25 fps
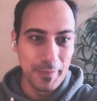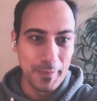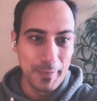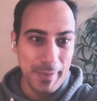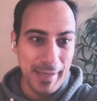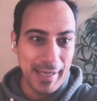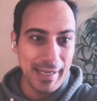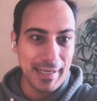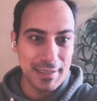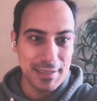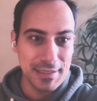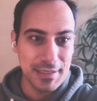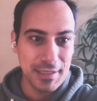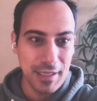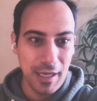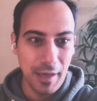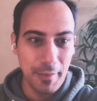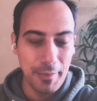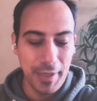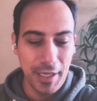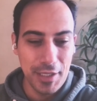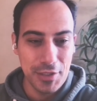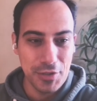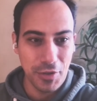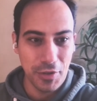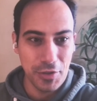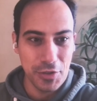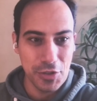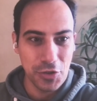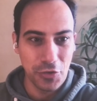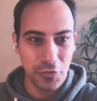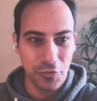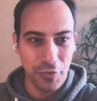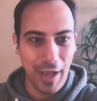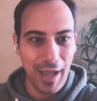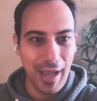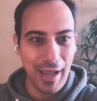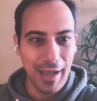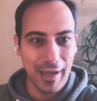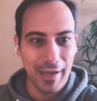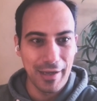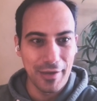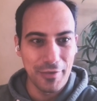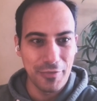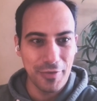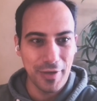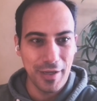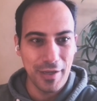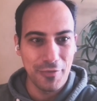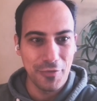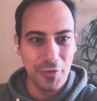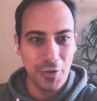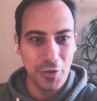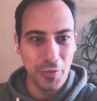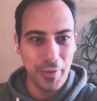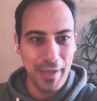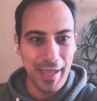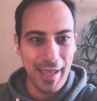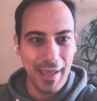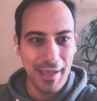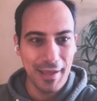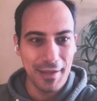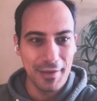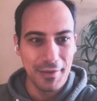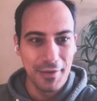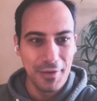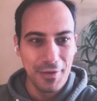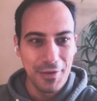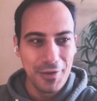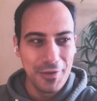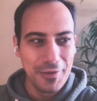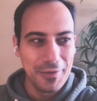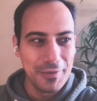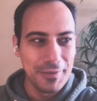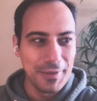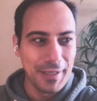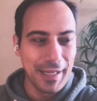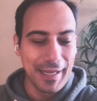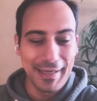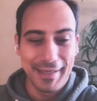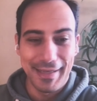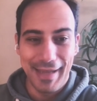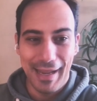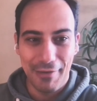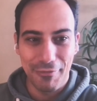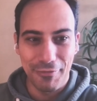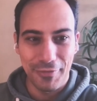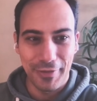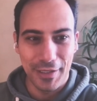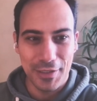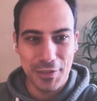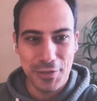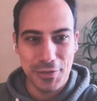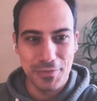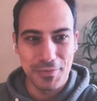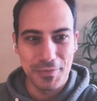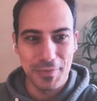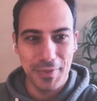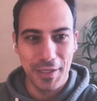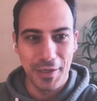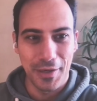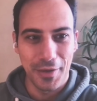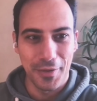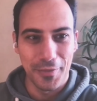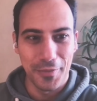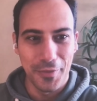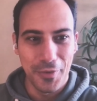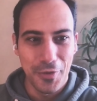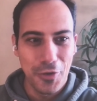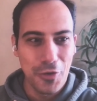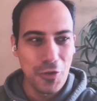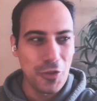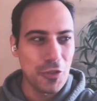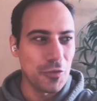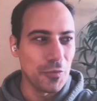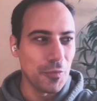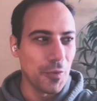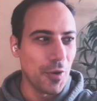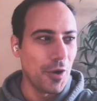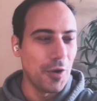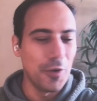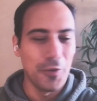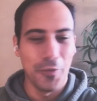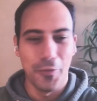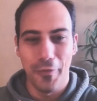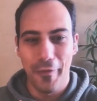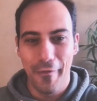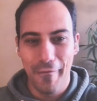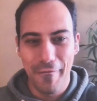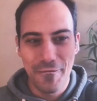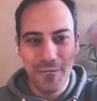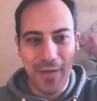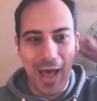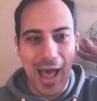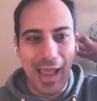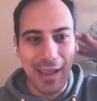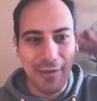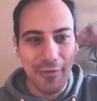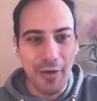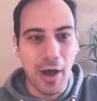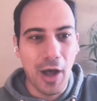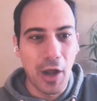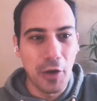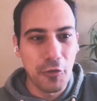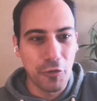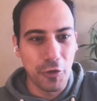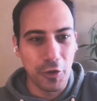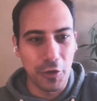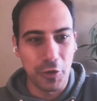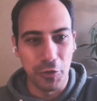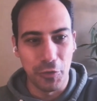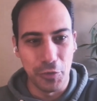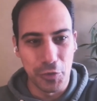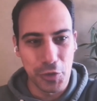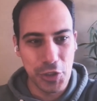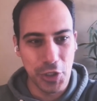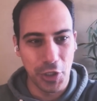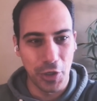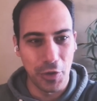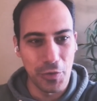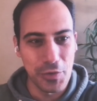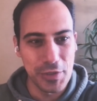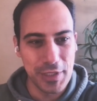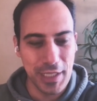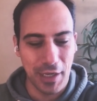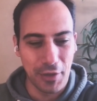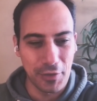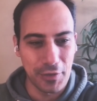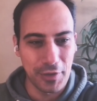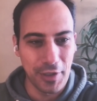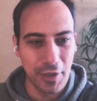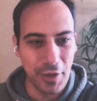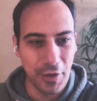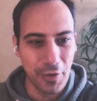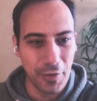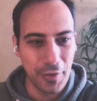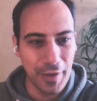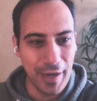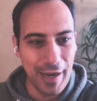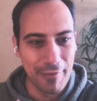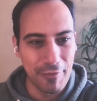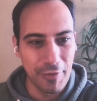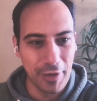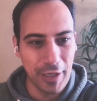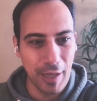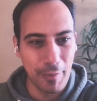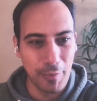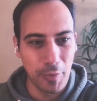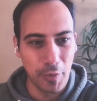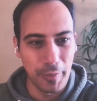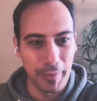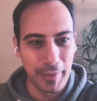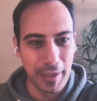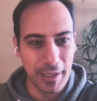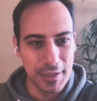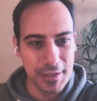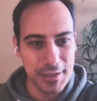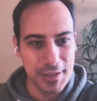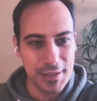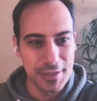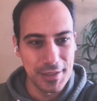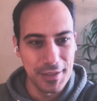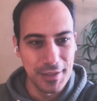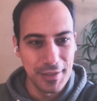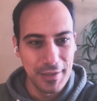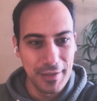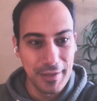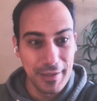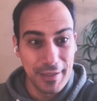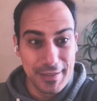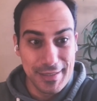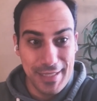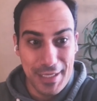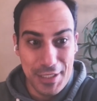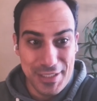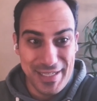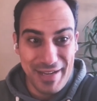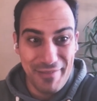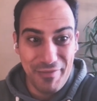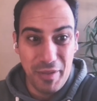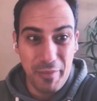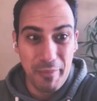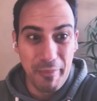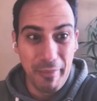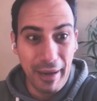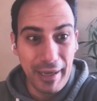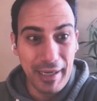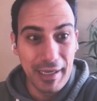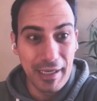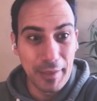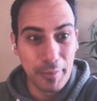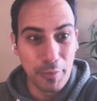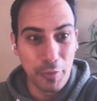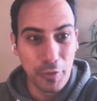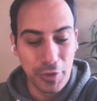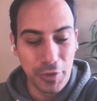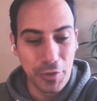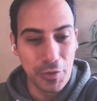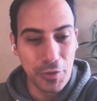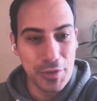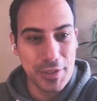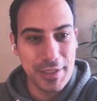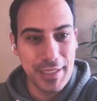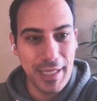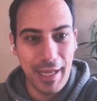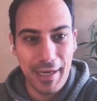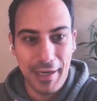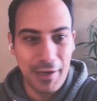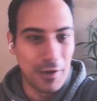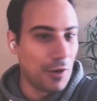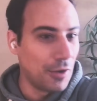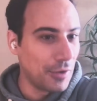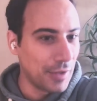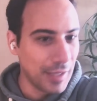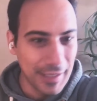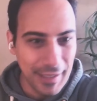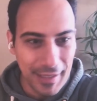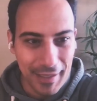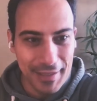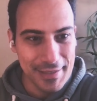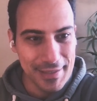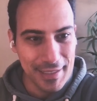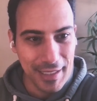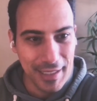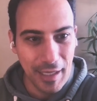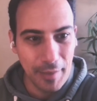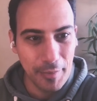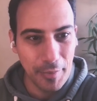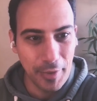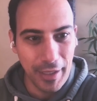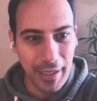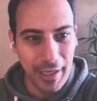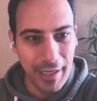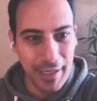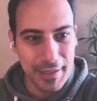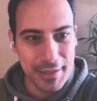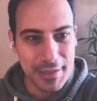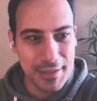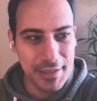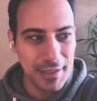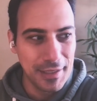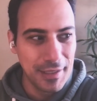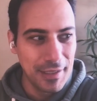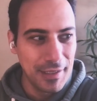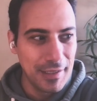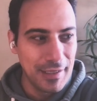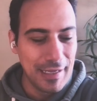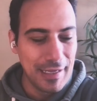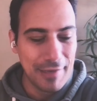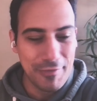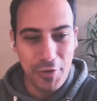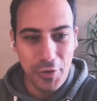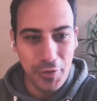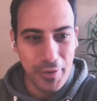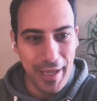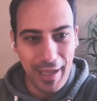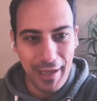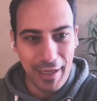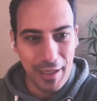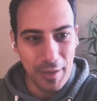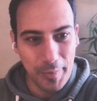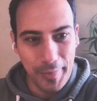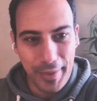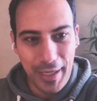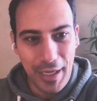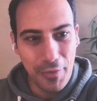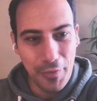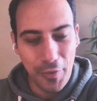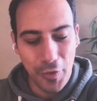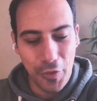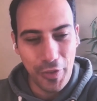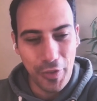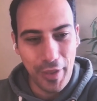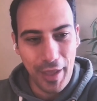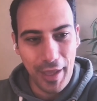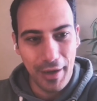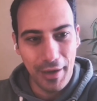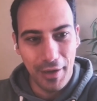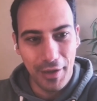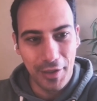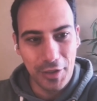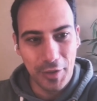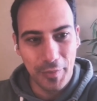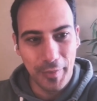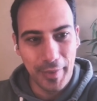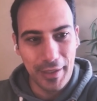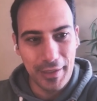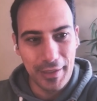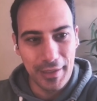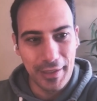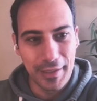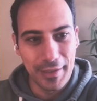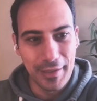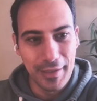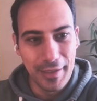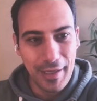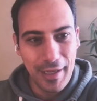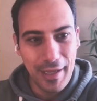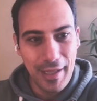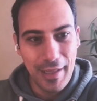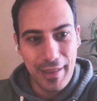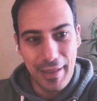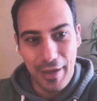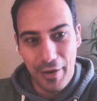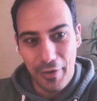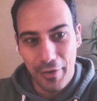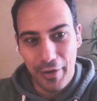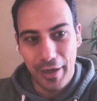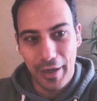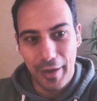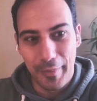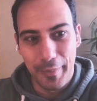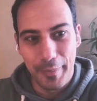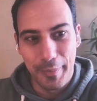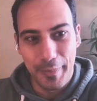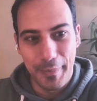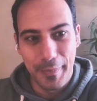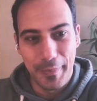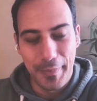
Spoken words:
biggest companies are going to survive. If you can't, like Netflix, throw 500 new shows out there every couple of months because they just have the money to produce that, and all they need is a couple of hits. If you can't compete with that, ultimately they're going to